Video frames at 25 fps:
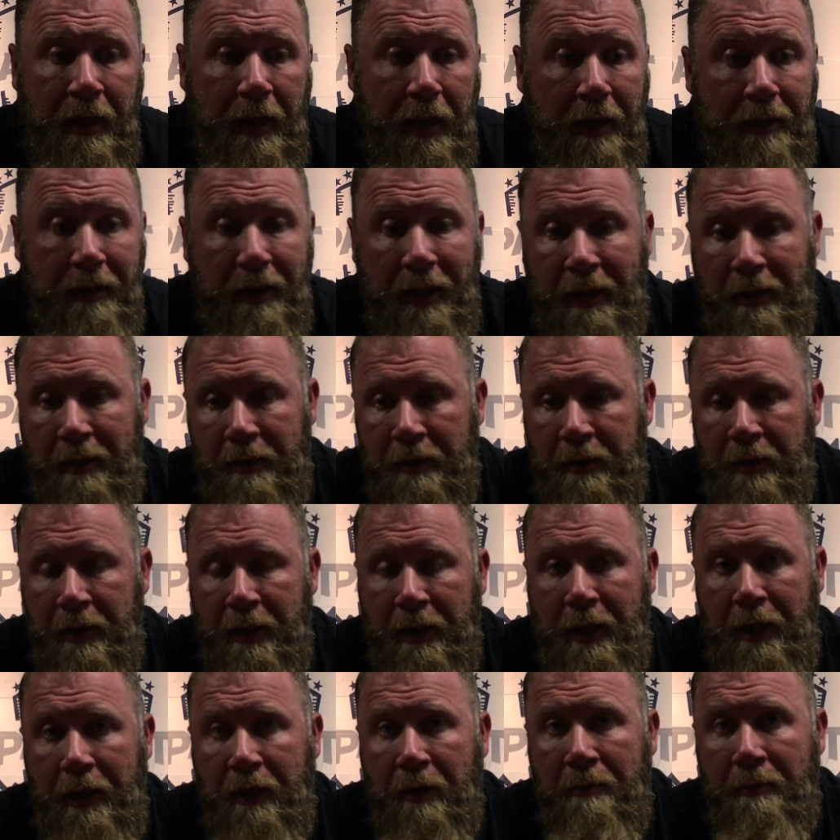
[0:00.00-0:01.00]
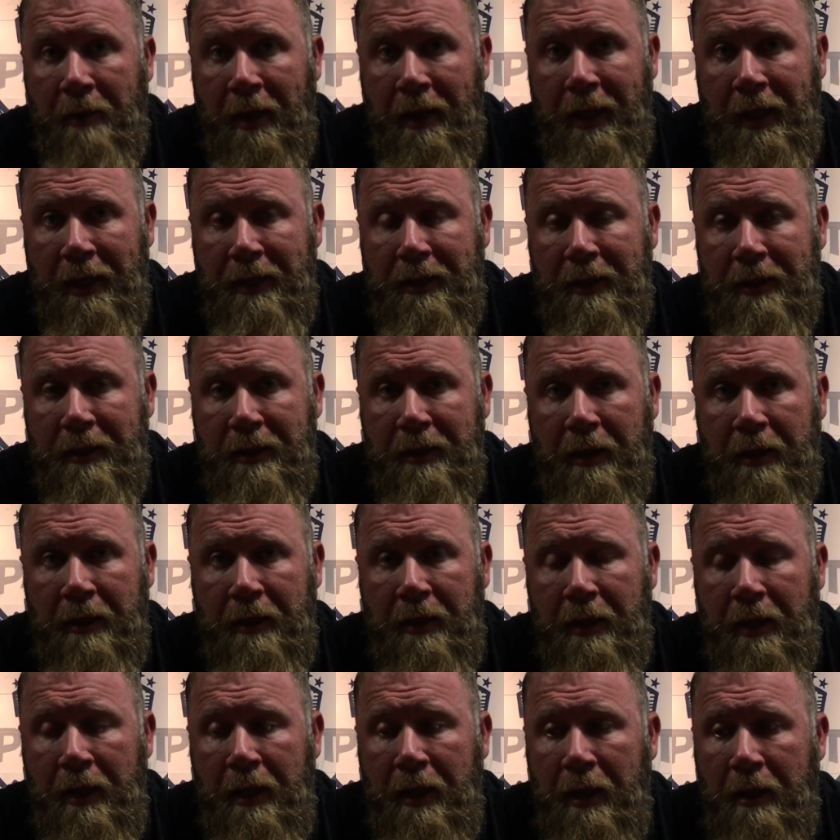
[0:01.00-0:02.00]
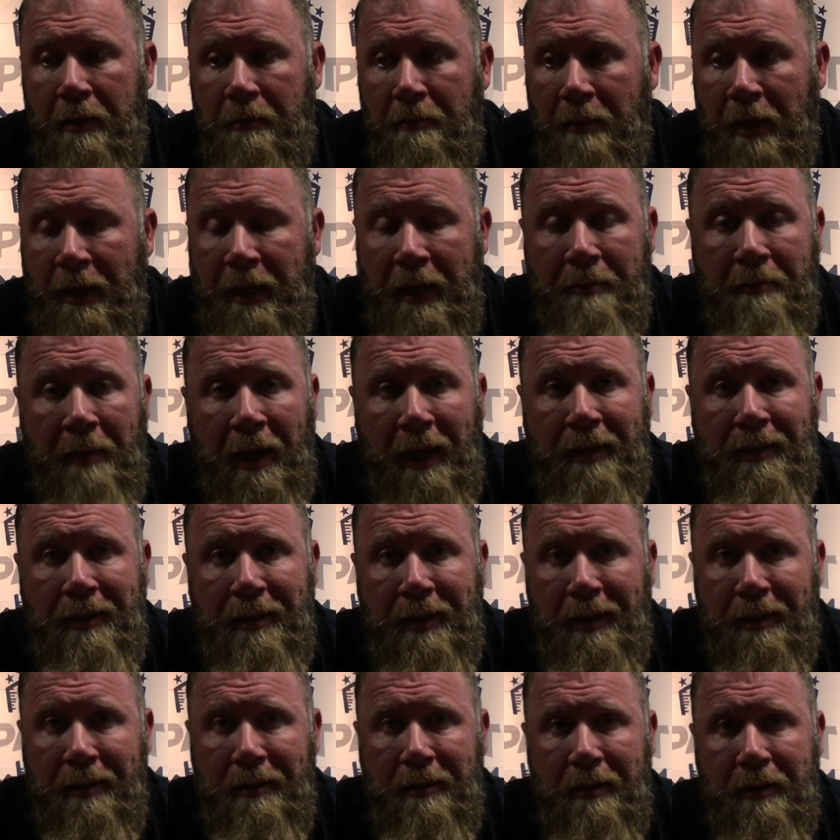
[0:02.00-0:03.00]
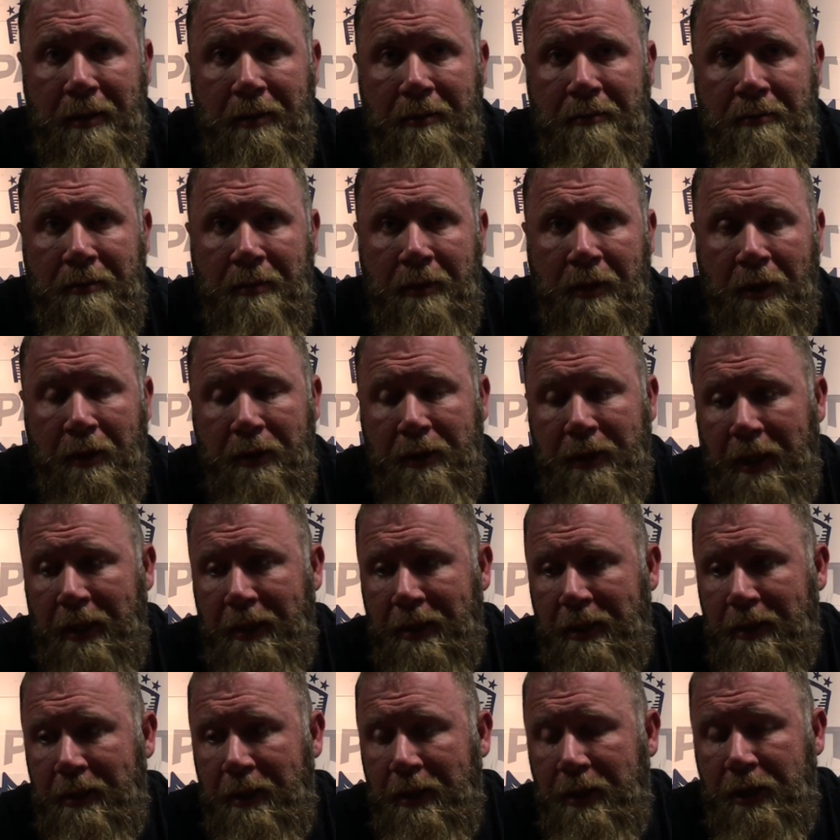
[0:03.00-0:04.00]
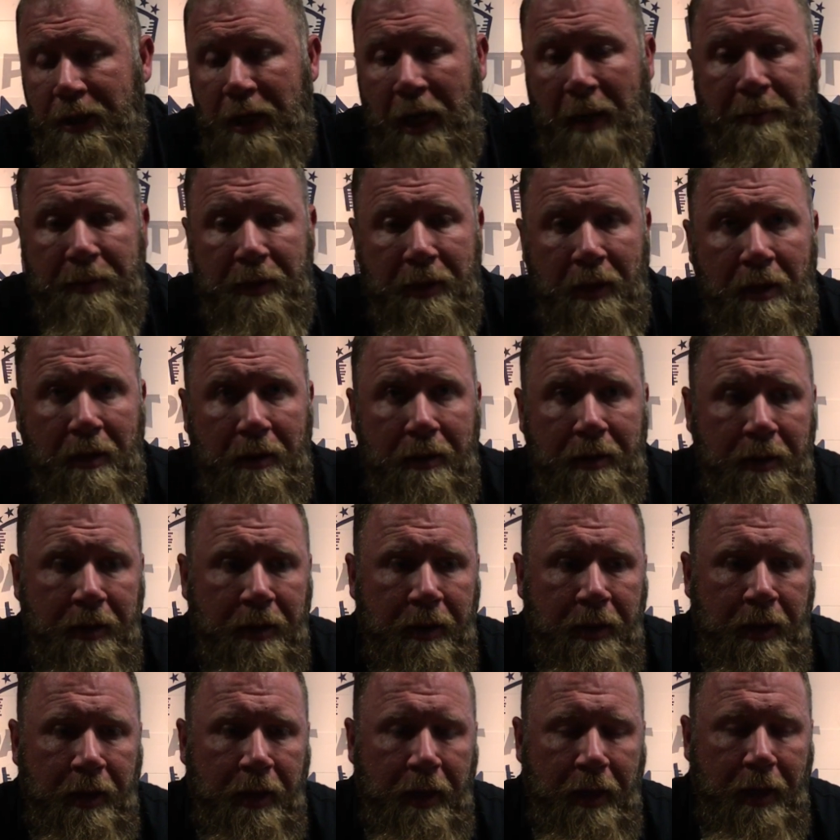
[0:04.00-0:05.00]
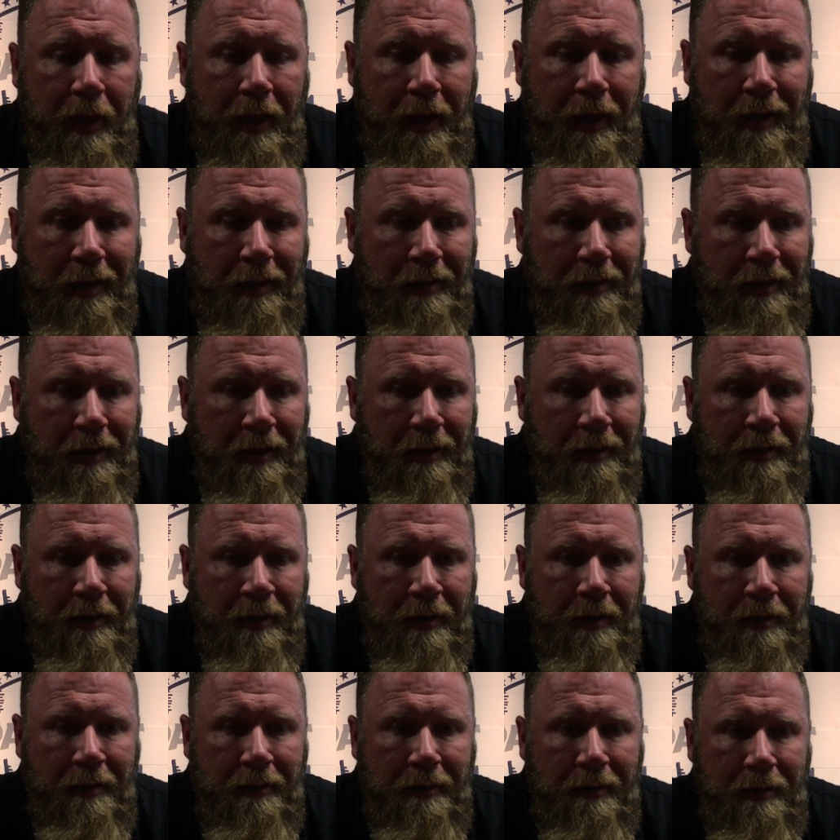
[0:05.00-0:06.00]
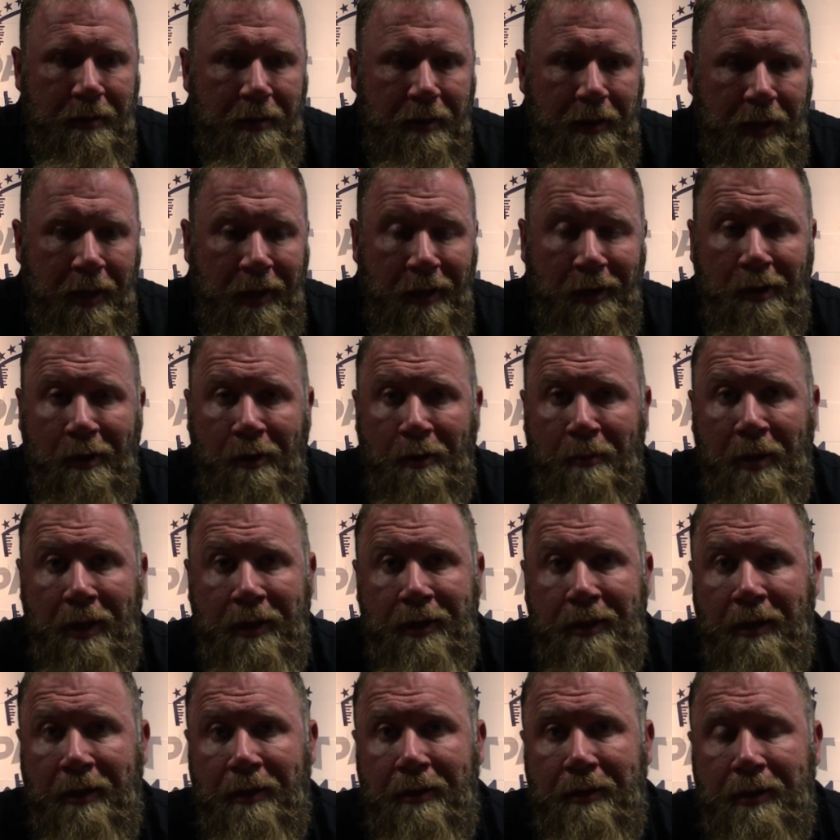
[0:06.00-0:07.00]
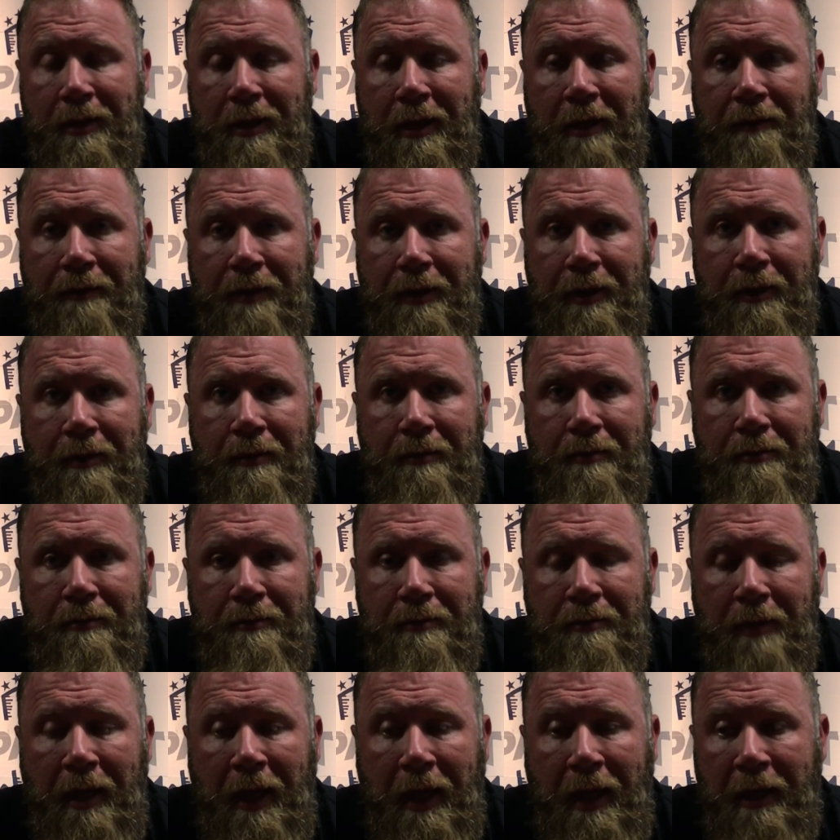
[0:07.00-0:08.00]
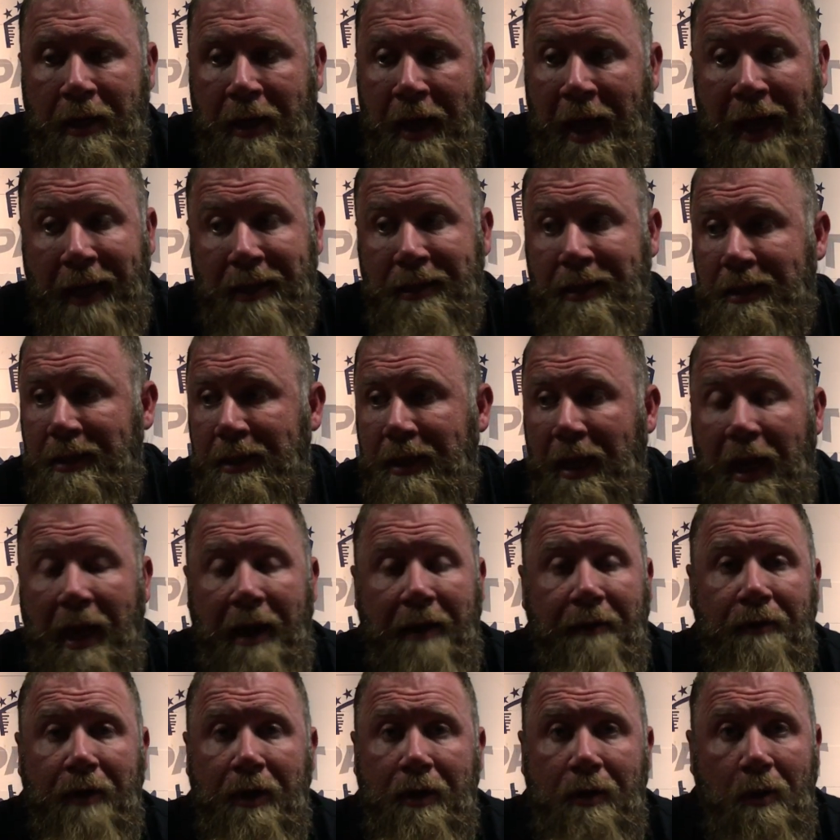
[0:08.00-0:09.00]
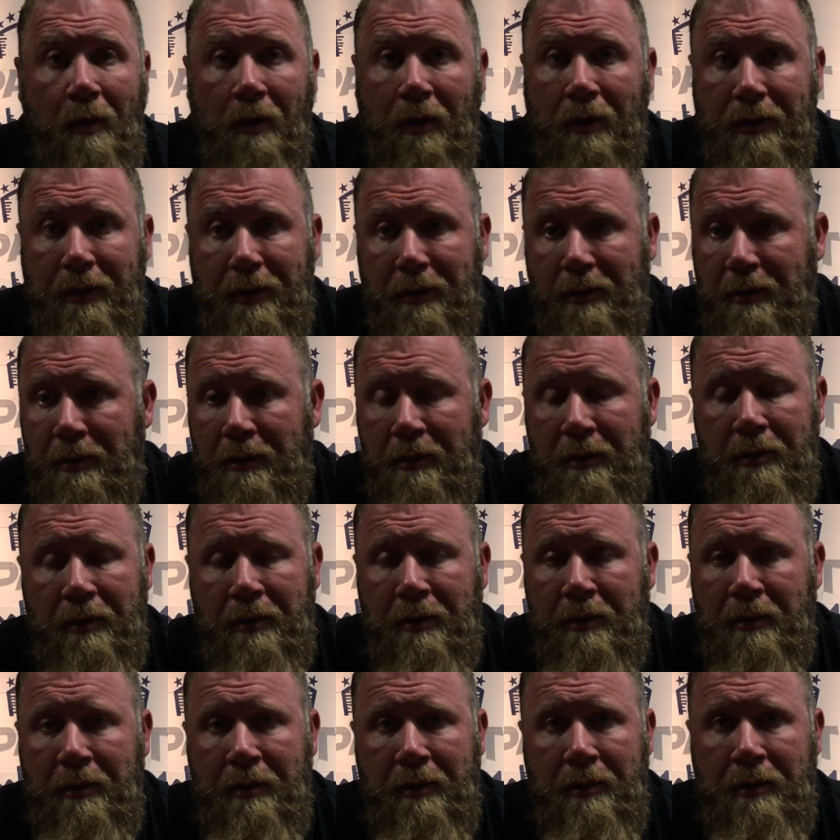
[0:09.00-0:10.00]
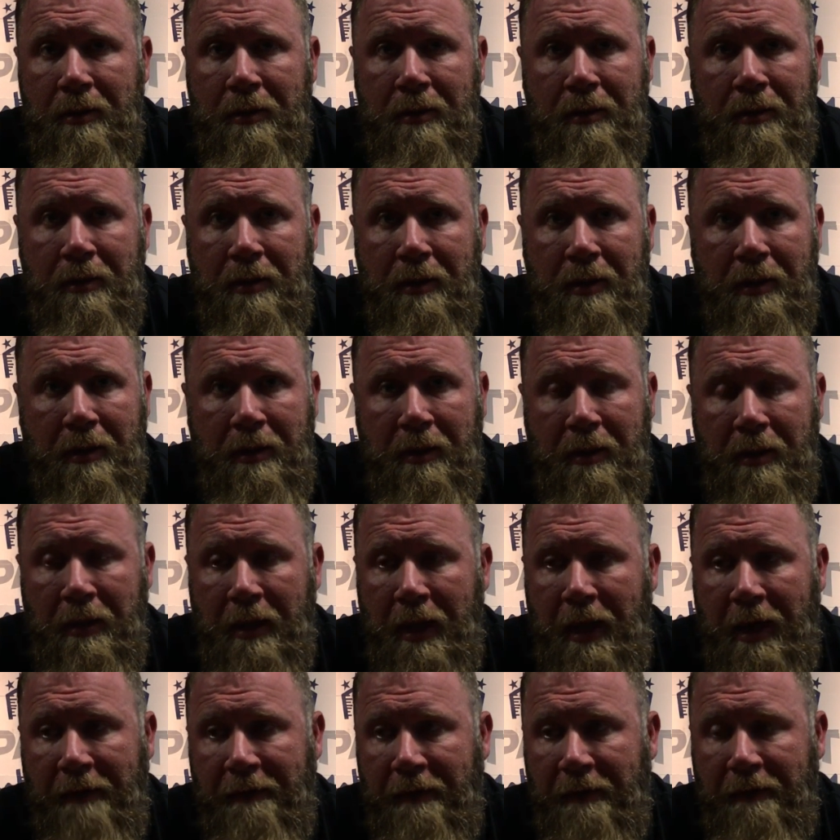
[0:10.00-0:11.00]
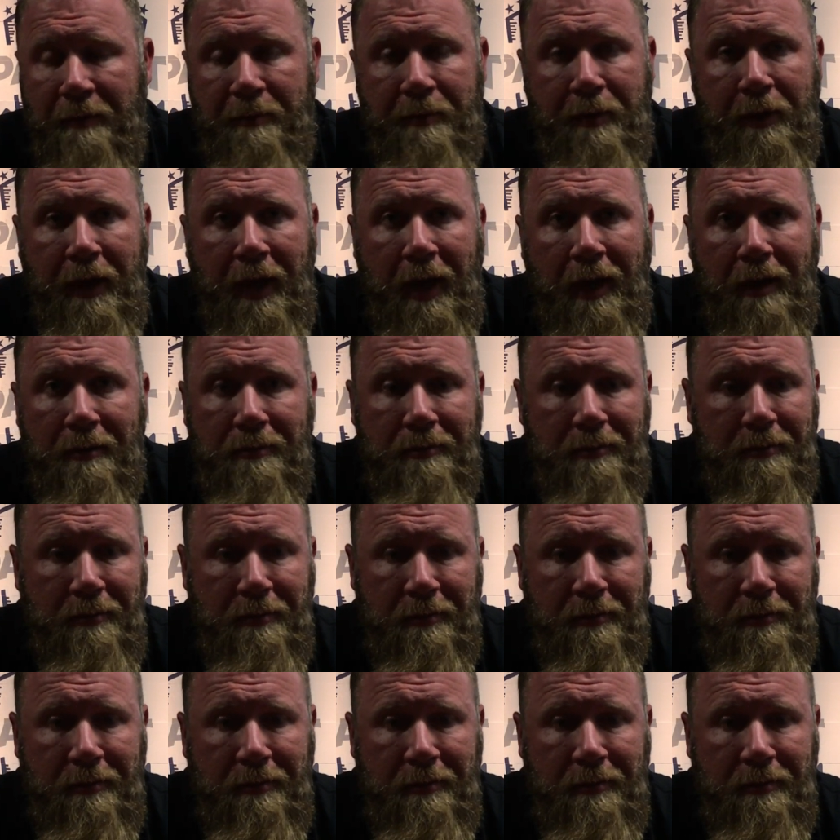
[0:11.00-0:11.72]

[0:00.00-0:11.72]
And then, you know, Mondays is the Monday Mindset, Thursdays is the Shop Talk, and then, uh, you know, a whole bunch of other stuff too. And access to every course that I've ever put out.